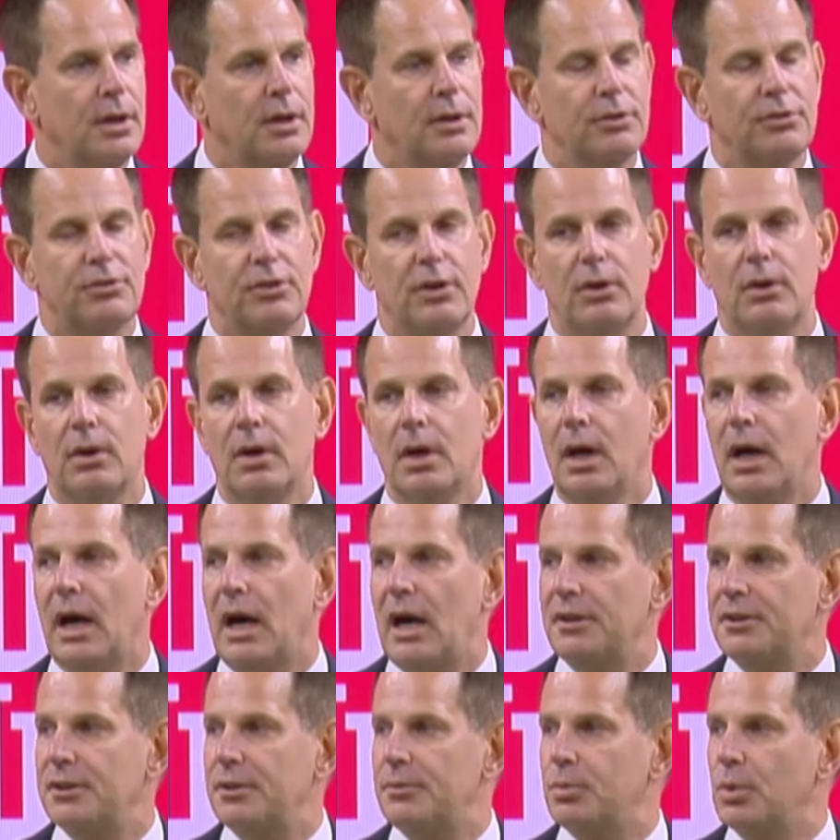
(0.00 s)
So
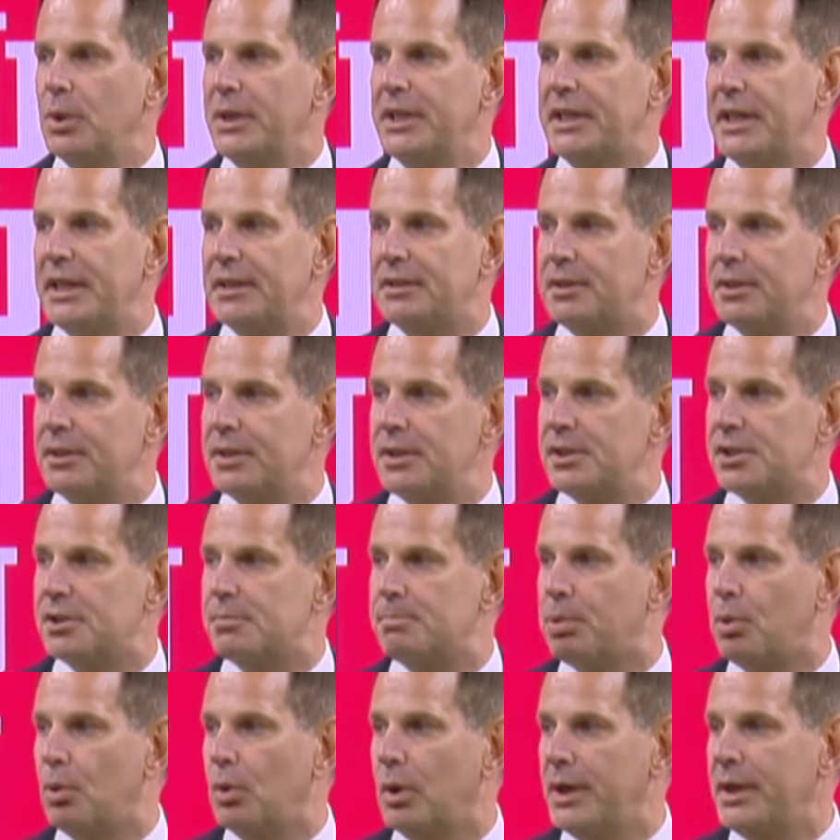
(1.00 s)
how did we get to this
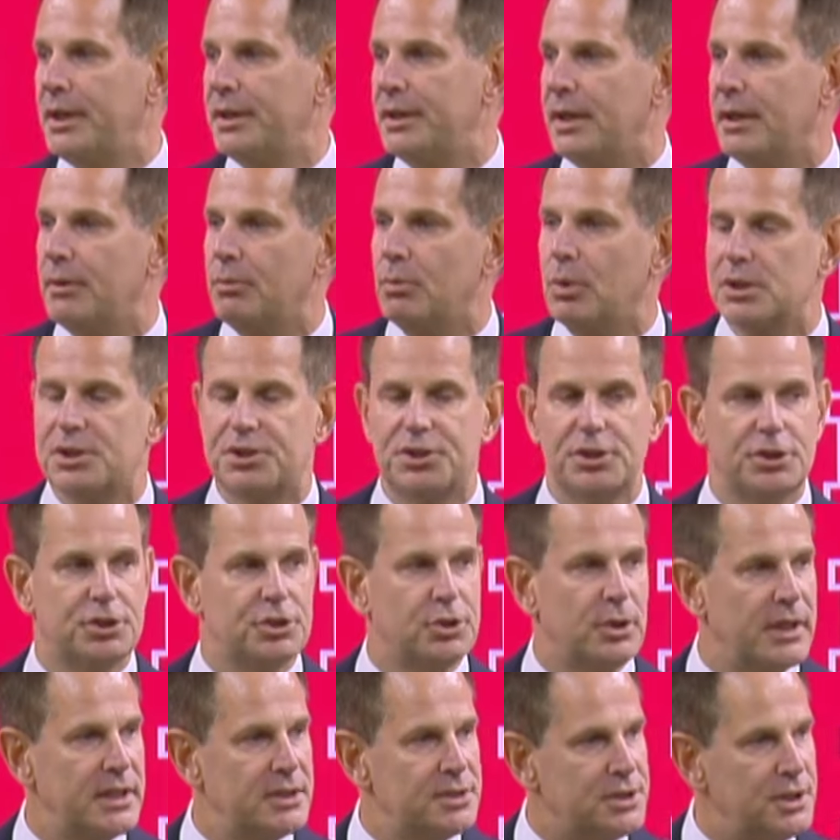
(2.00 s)
point, and what's the
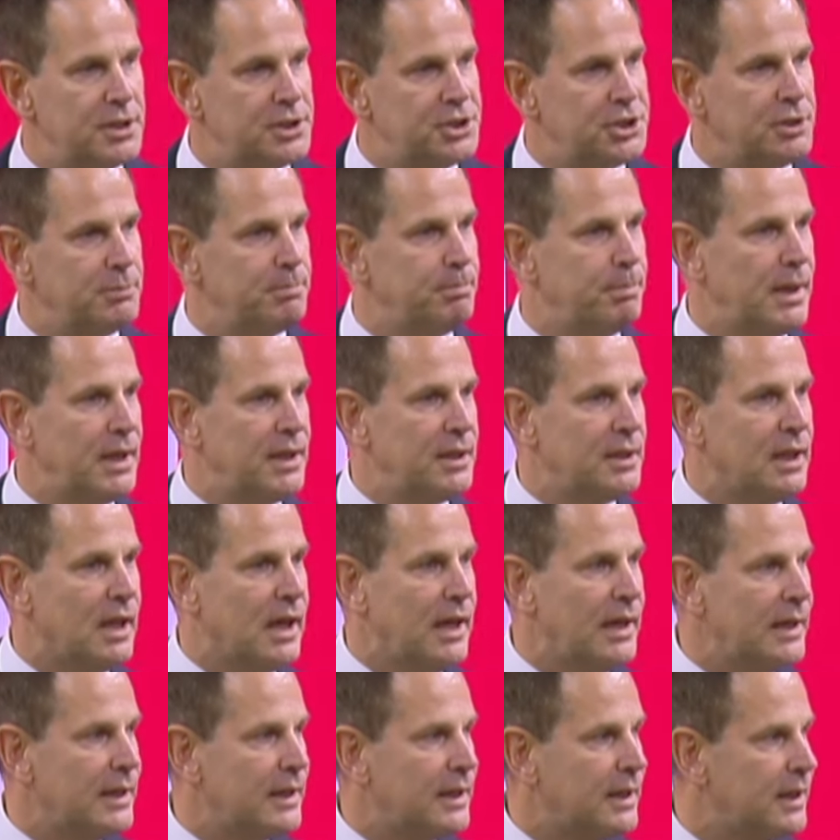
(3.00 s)
transition been
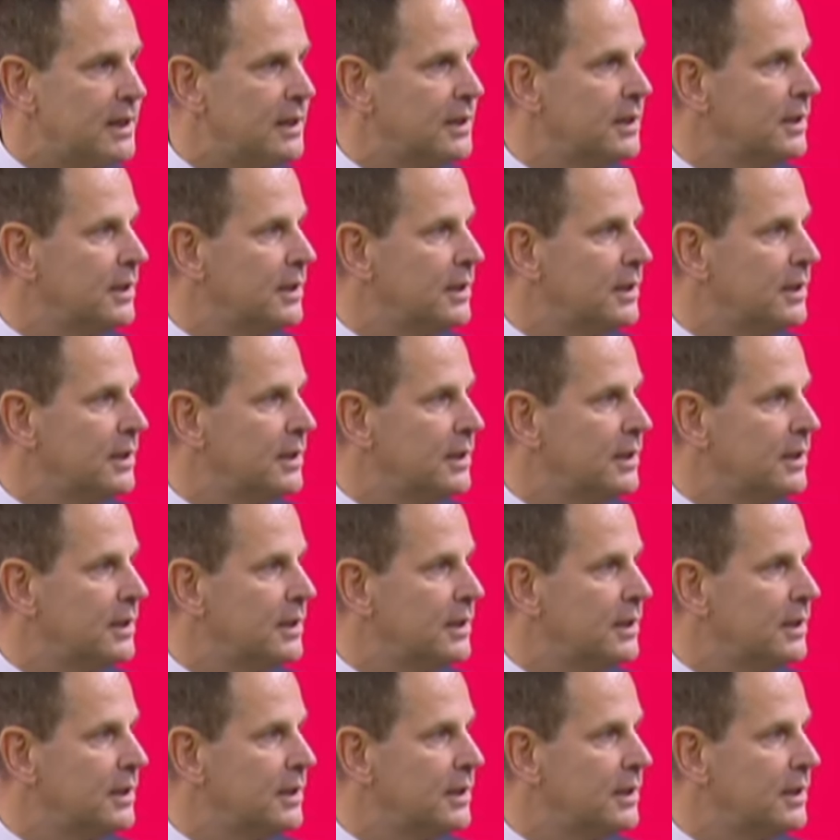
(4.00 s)
like?